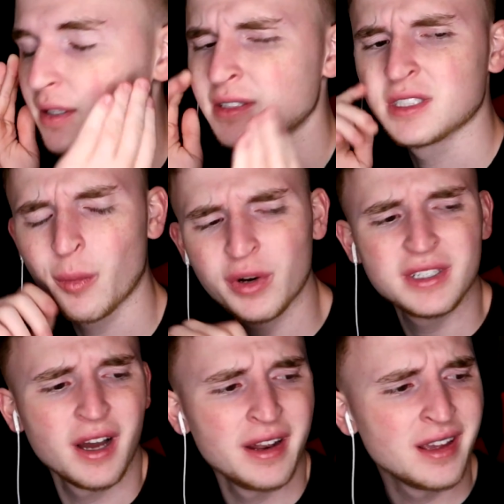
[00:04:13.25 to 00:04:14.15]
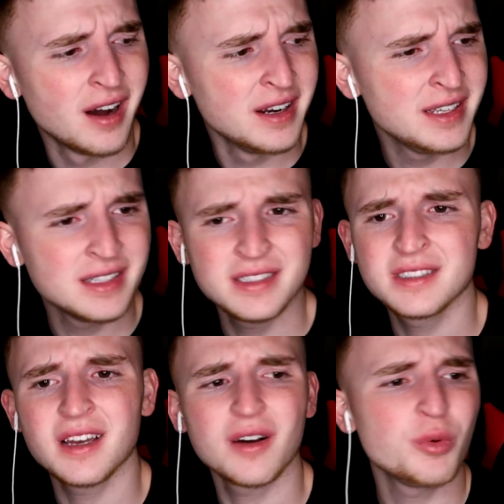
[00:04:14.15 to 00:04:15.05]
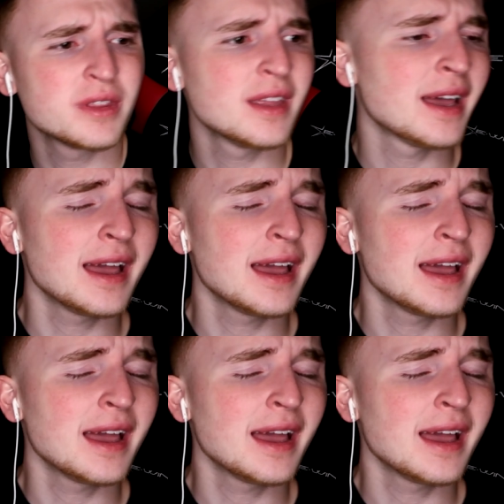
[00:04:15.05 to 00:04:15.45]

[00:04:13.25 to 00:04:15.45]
Is someone cutting onions? What the